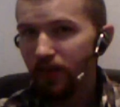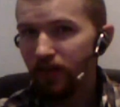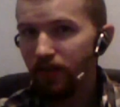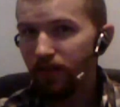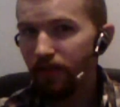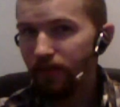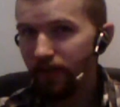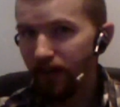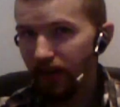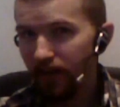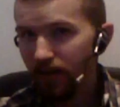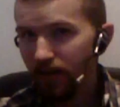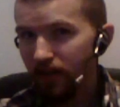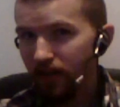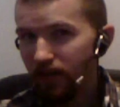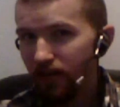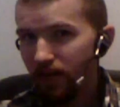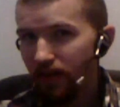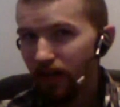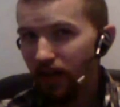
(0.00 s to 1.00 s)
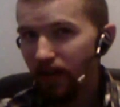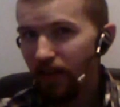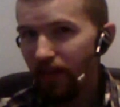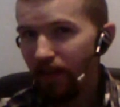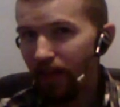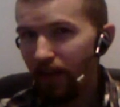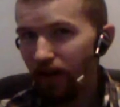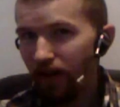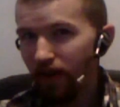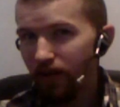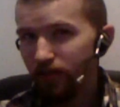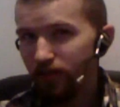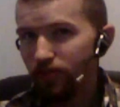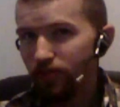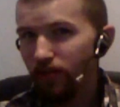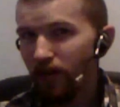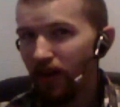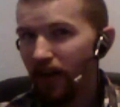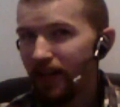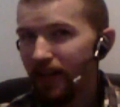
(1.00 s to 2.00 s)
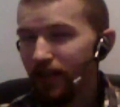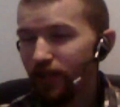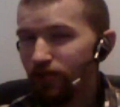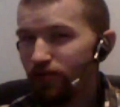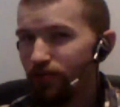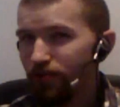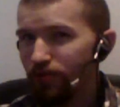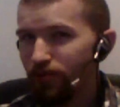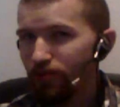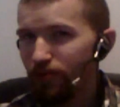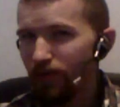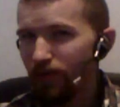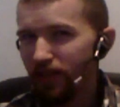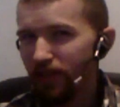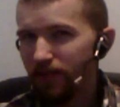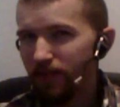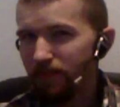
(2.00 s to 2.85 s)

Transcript: Yuri. They are trying to.